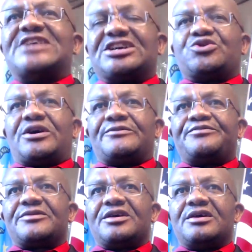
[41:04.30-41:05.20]
of Anyanjua,
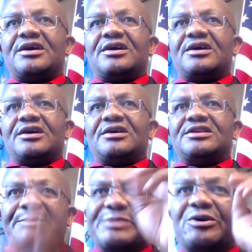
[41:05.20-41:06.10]

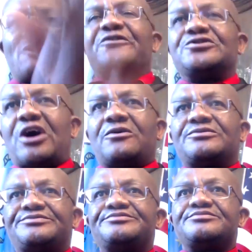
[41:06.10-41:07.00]
the people of Fundong,